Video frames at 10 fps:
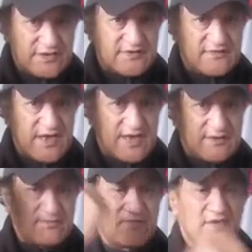this
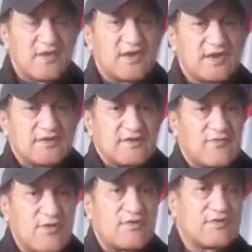flag in the
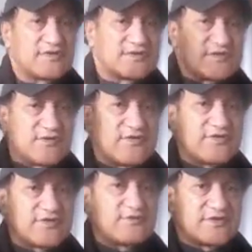four corners of the
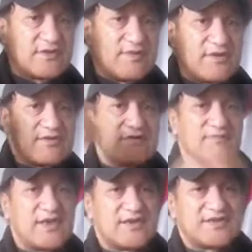earth with the blue
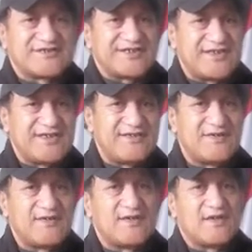being the sea,
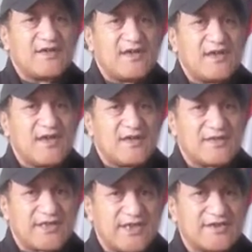
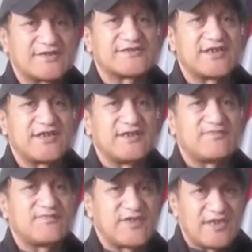uh, King of Sea,
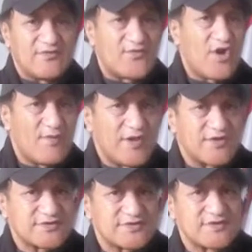King of
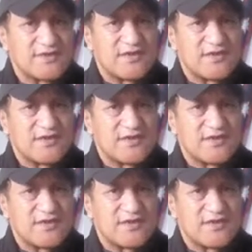Commerce,